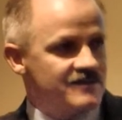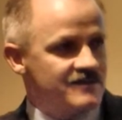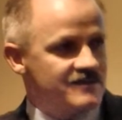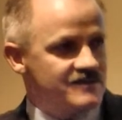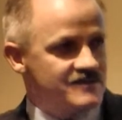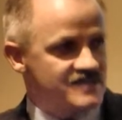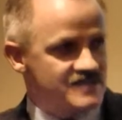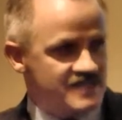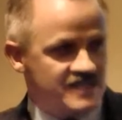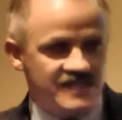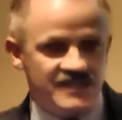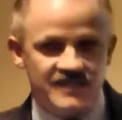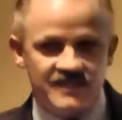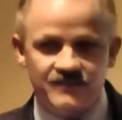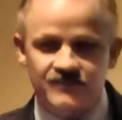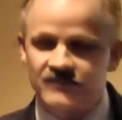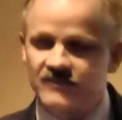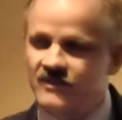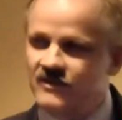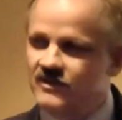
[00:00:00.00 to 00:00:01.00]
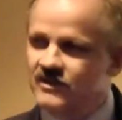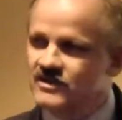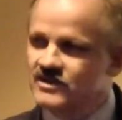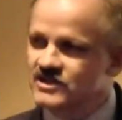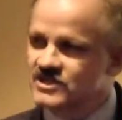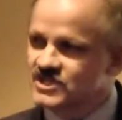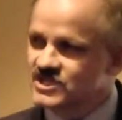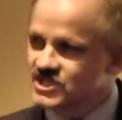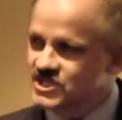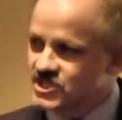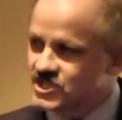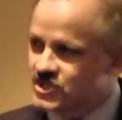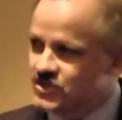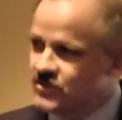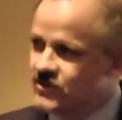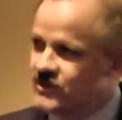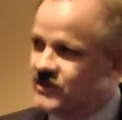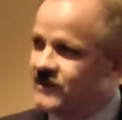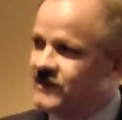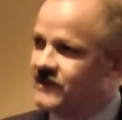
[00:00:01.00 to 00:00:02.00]
the team
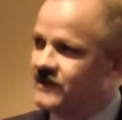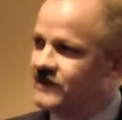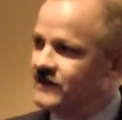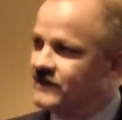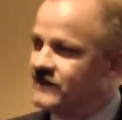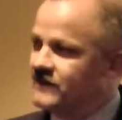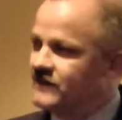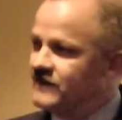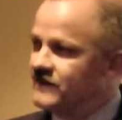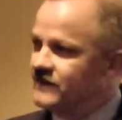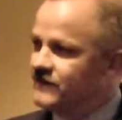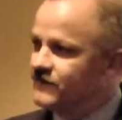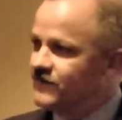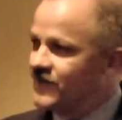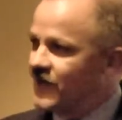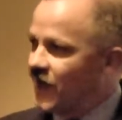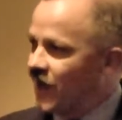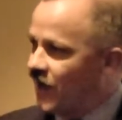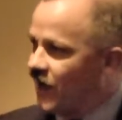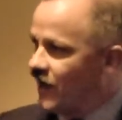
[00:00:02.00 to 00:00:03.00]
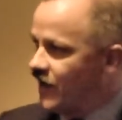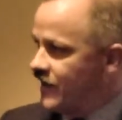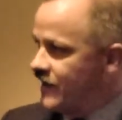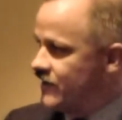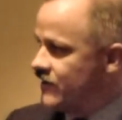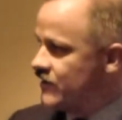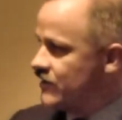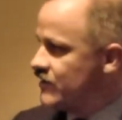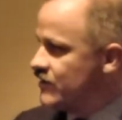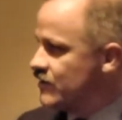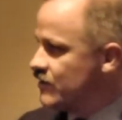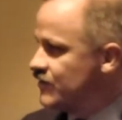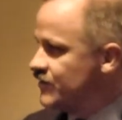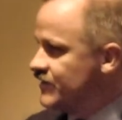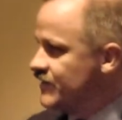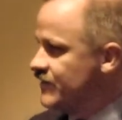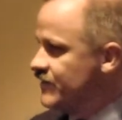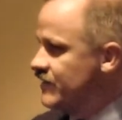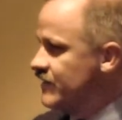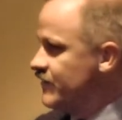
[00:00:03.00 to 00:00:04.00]
stood behind
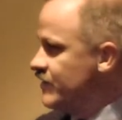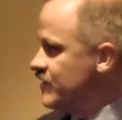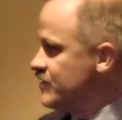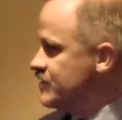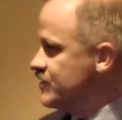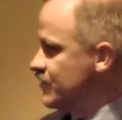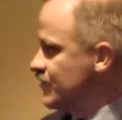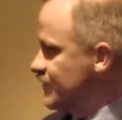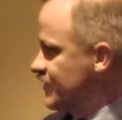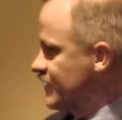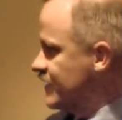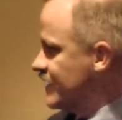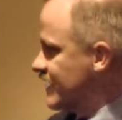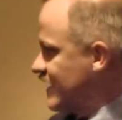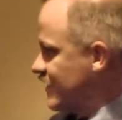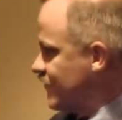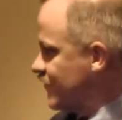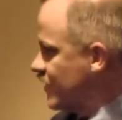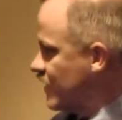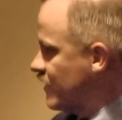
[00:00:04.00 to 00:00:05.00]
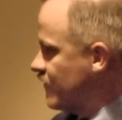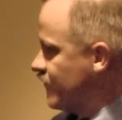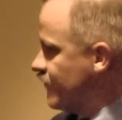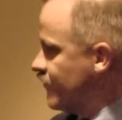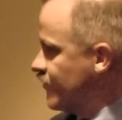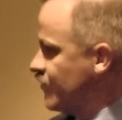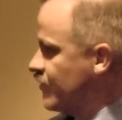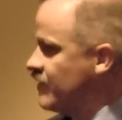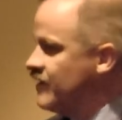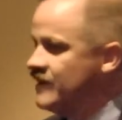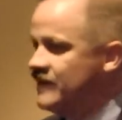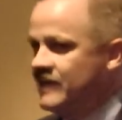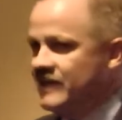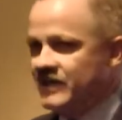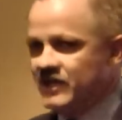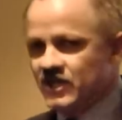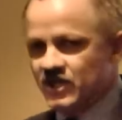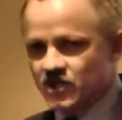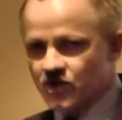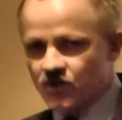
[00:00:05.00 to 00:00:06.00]
those individuals and gave comfort
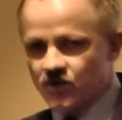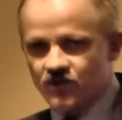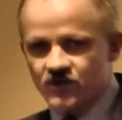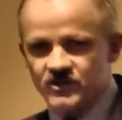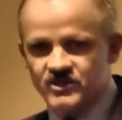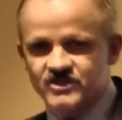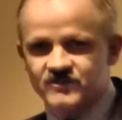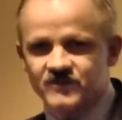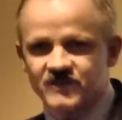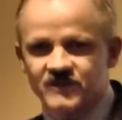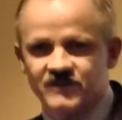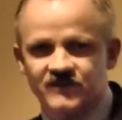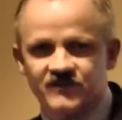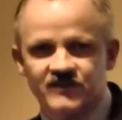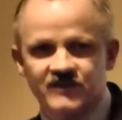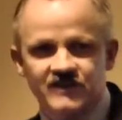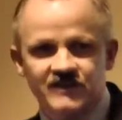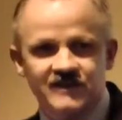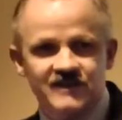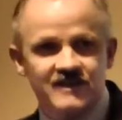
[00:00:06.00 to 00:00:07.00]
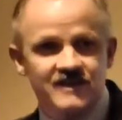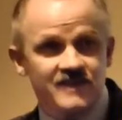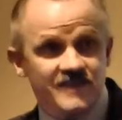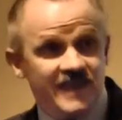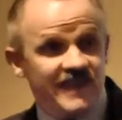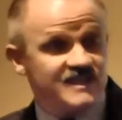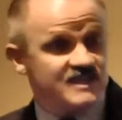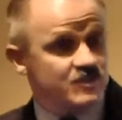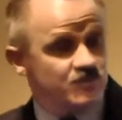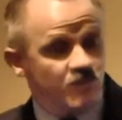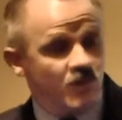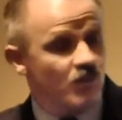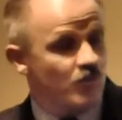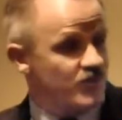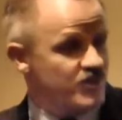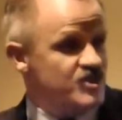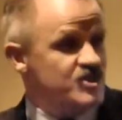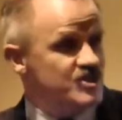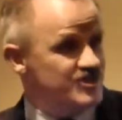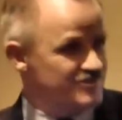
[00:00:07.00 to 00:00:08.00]
and encouragement. That's what
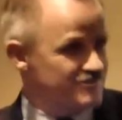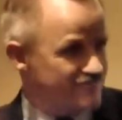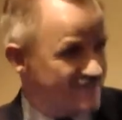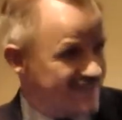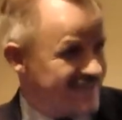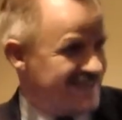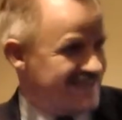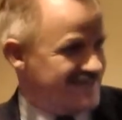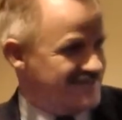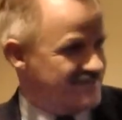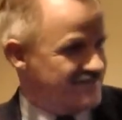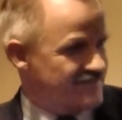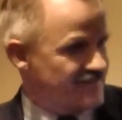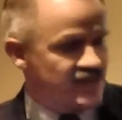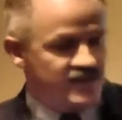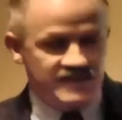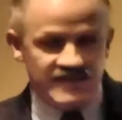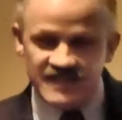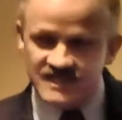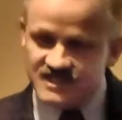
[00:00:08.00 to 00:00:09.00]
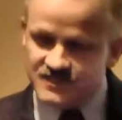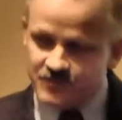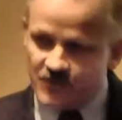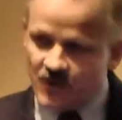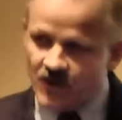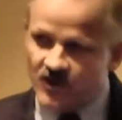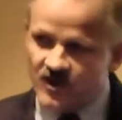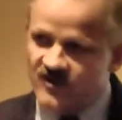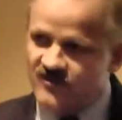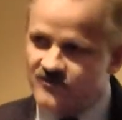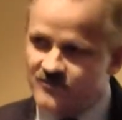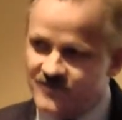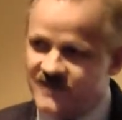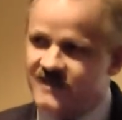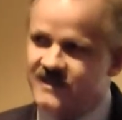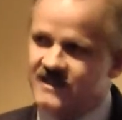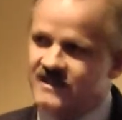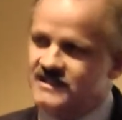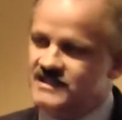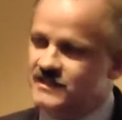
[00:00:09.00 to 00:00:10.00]
we should be. That's part of
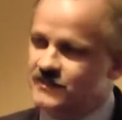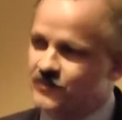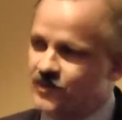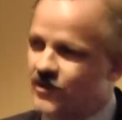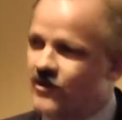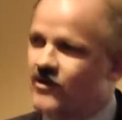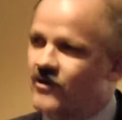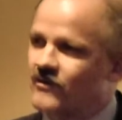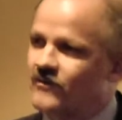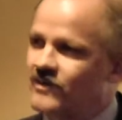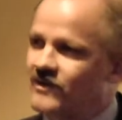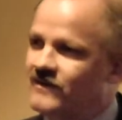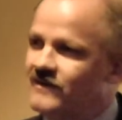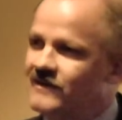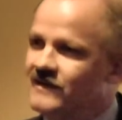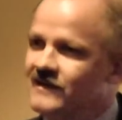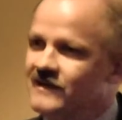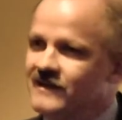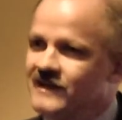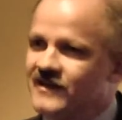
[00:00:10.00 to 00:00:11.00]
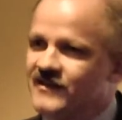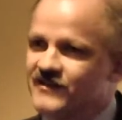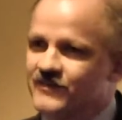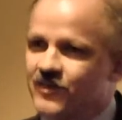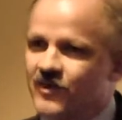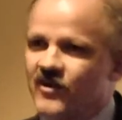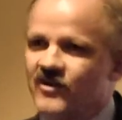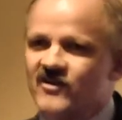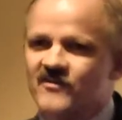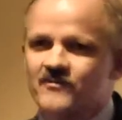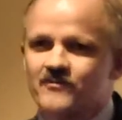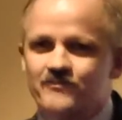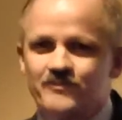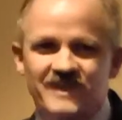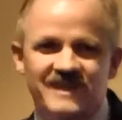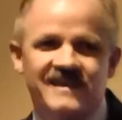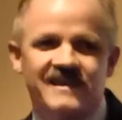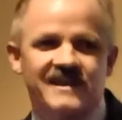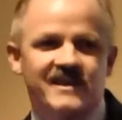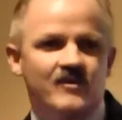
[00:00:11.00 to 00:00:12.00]
being superb. That's part of
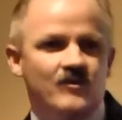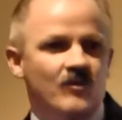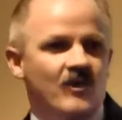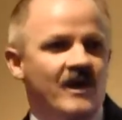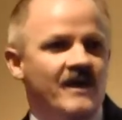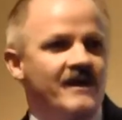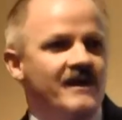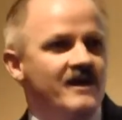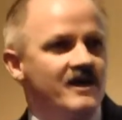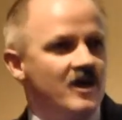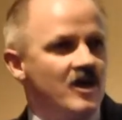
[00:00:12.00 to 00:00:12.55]
being what